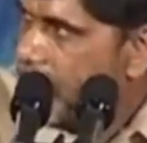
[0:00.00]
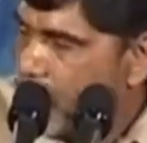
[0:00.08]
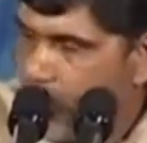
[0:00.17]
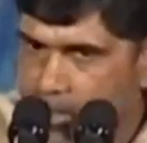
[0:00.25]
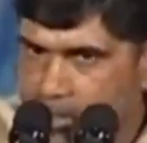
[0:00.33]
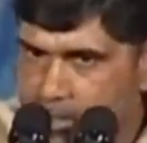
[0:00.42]

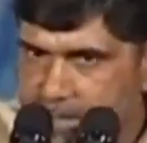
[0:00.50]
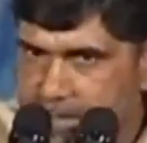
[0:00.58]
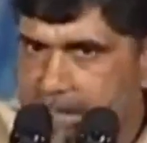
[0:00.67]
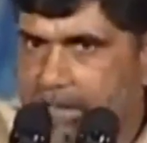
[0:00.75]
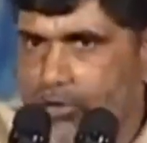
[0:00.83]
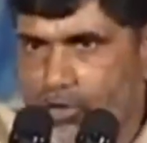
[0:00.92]
we wanted to
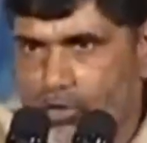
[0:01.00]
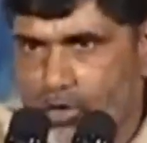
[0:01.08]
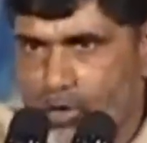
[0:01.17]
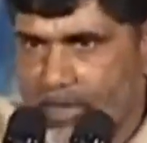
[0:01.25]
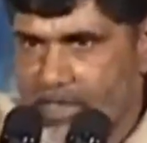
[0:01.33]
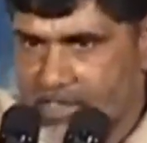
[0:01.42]
seek your
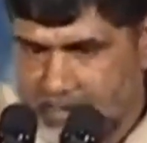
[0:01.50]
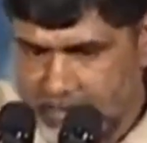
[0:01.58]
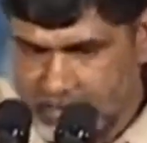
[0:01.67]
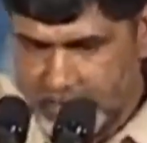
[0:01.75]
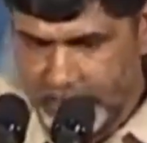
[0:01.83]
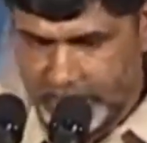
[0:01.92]
cooperation in
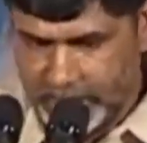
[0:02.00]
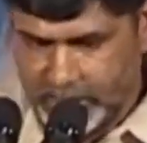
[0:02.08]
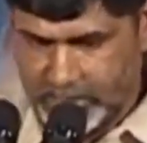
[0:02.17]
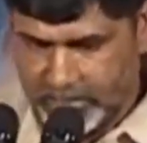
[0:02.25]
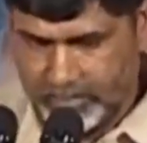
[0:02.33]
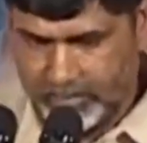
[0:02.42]
this
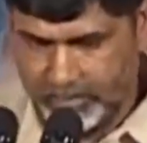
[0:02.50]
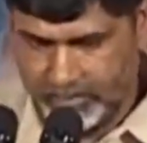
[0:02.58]
direction.